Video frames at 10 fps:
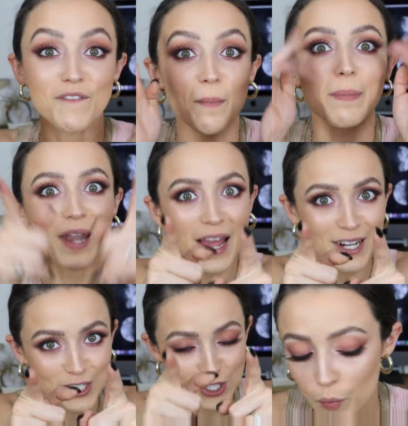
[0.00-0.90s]
for
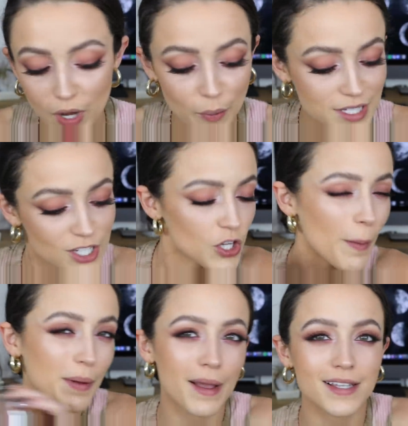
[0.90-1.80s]
blush, when I was
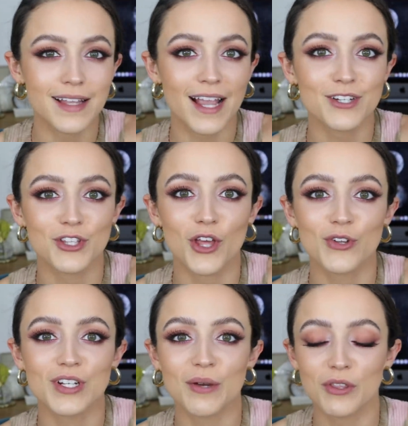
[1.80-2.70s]
shopping my stash the
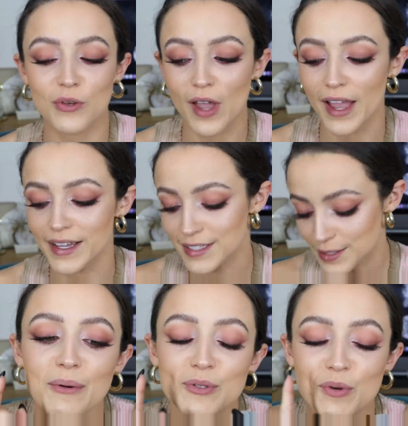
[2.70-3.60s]
other day with you guys,
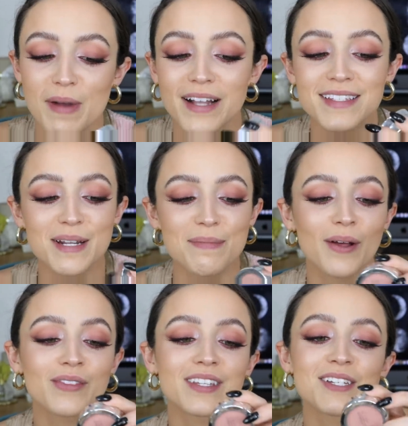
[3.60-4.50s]
I was reminded
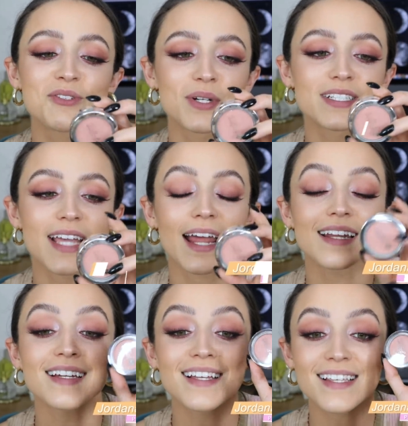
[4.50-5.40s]
about the
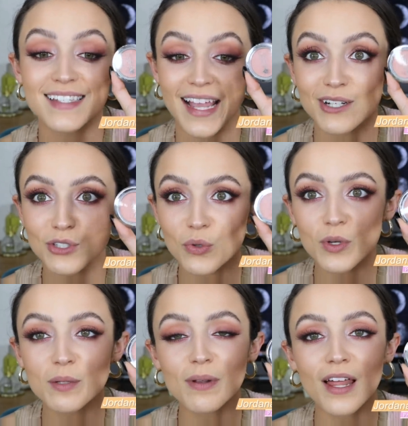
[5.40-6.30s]
Jordana
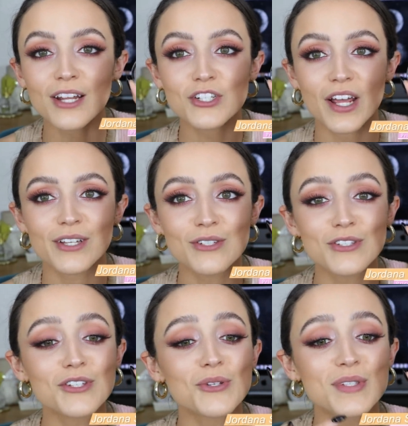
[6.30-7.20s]
Sandalwood blush. I used
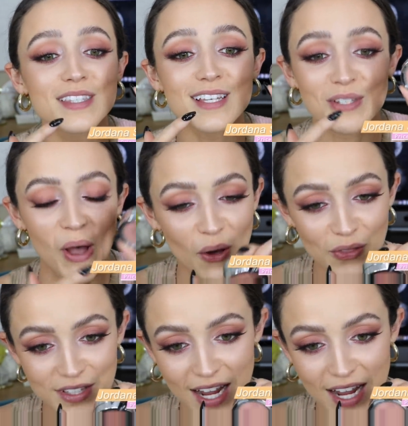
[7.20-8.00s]
to use this all the